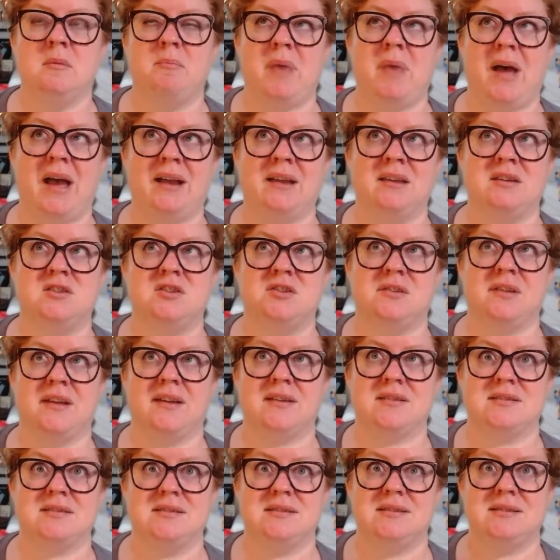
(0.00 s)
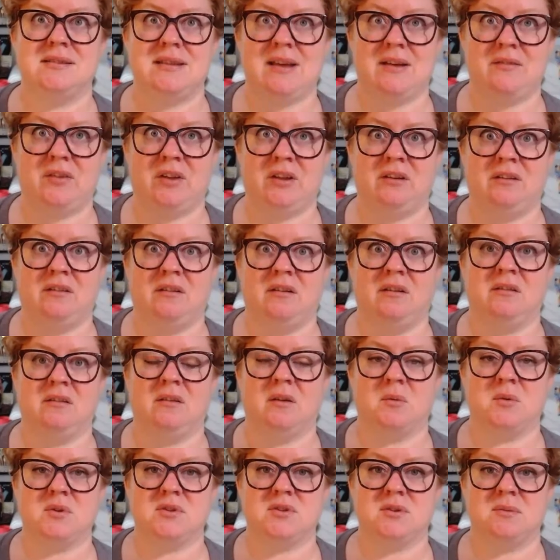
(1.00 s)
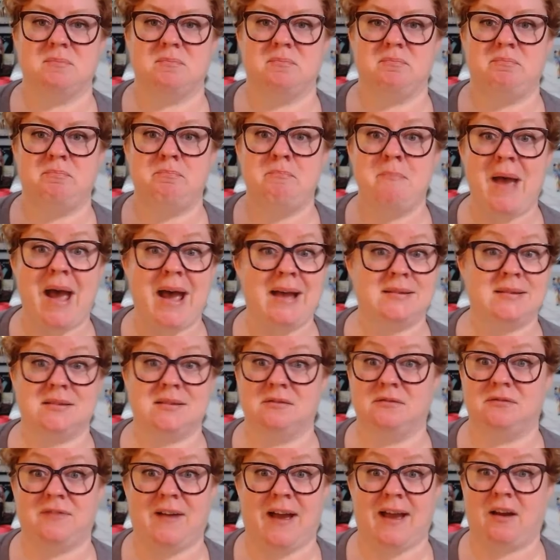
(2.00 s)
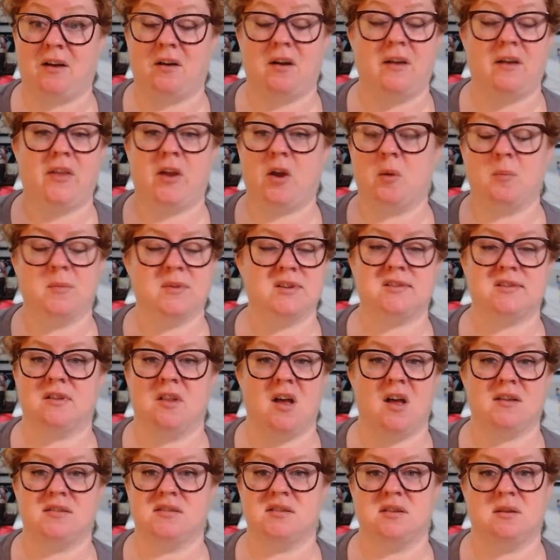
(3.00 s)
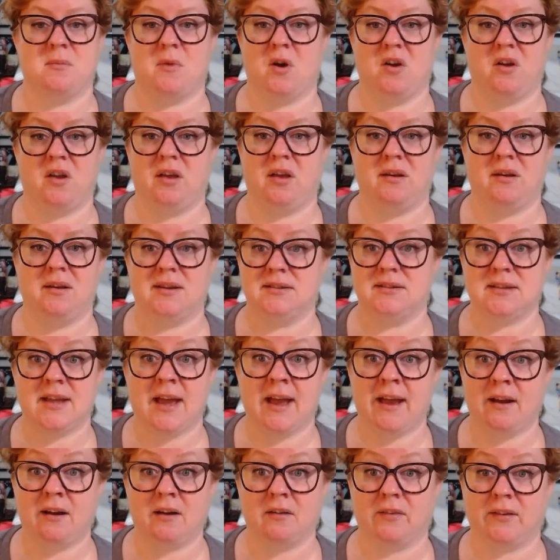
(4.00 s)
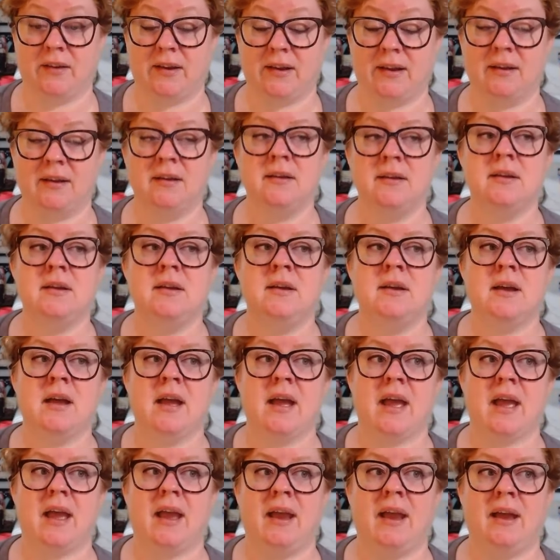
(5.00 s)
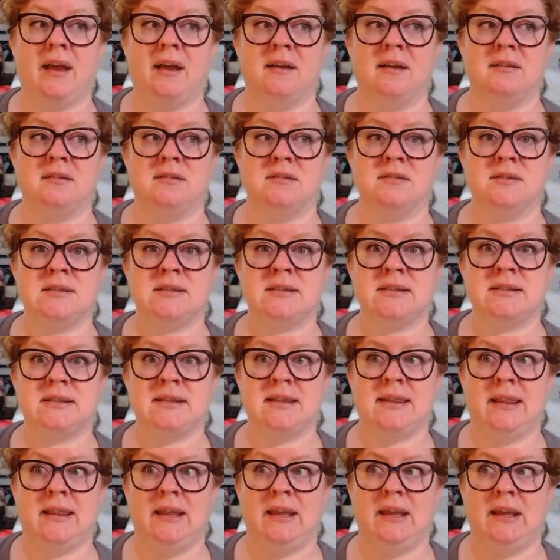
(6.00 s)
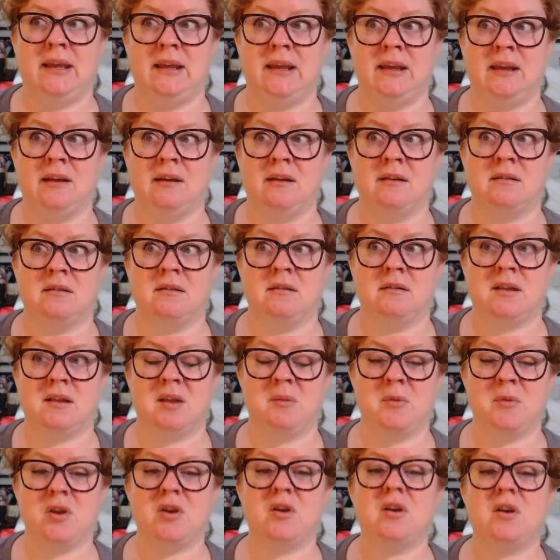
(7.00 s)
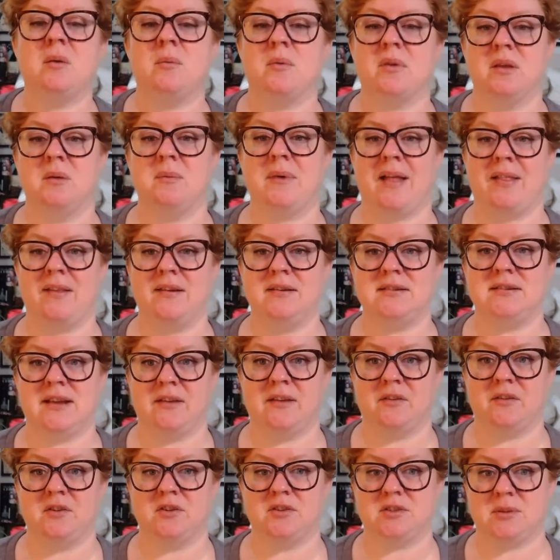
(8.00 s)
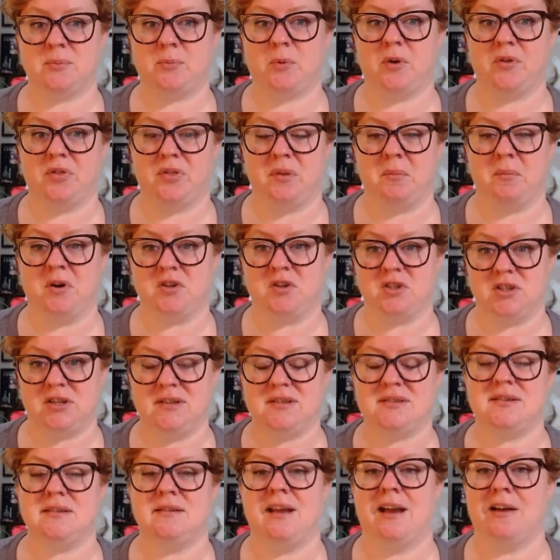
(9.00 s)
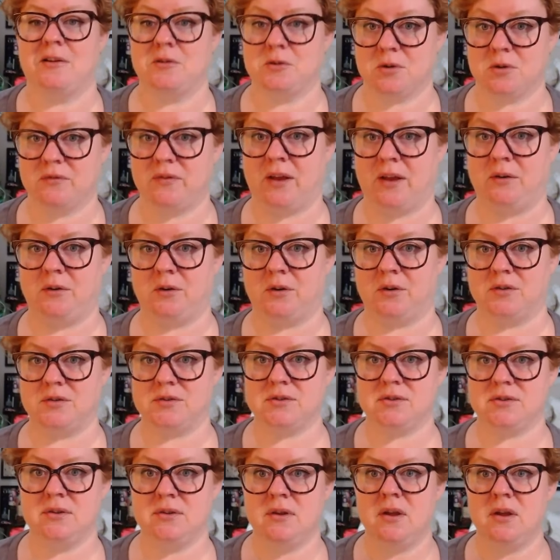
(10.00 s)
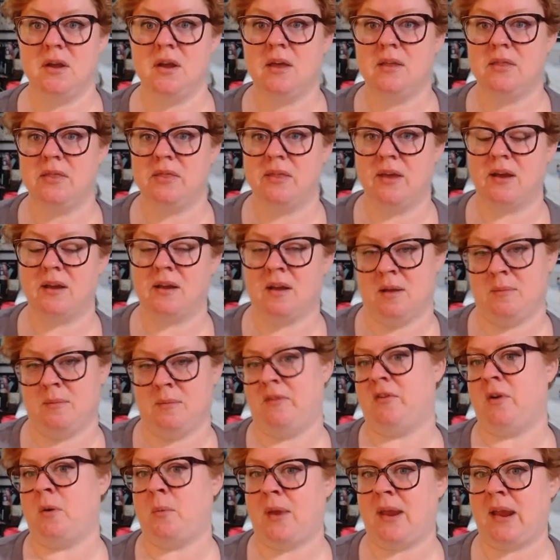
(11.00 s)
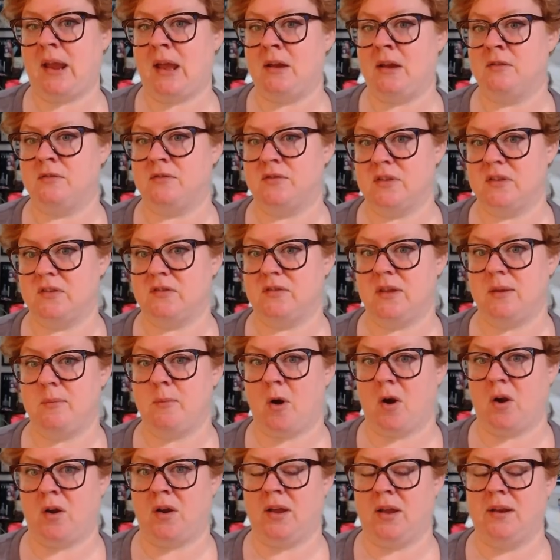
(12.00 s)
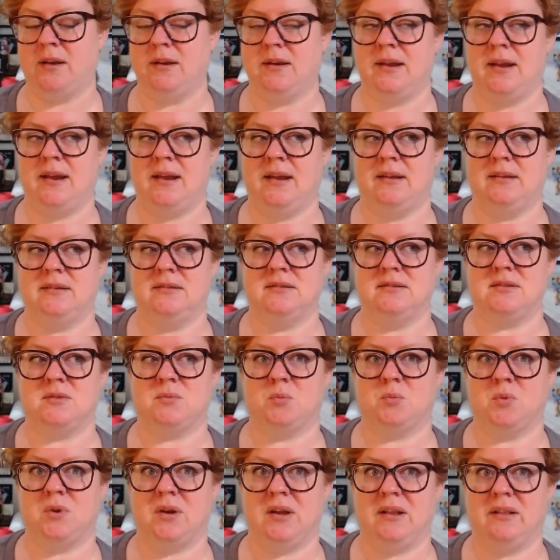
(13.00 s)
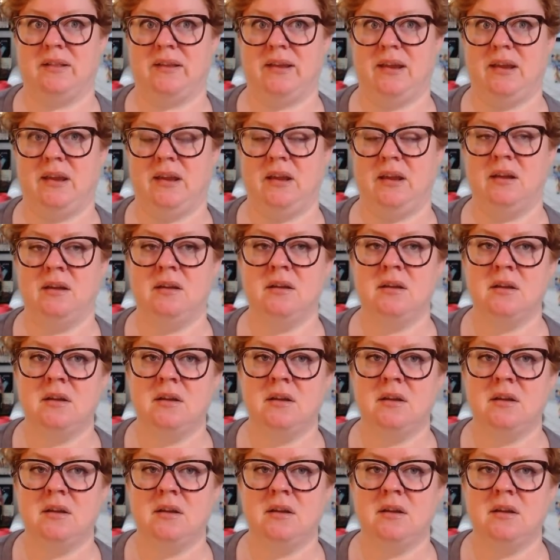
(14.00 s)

Back in 2007, there was a massive fire, and they almost lost the market entirely. And the community really rallied together to support the merchants and the outdoor vendors that come every weekend for the flea market, and really,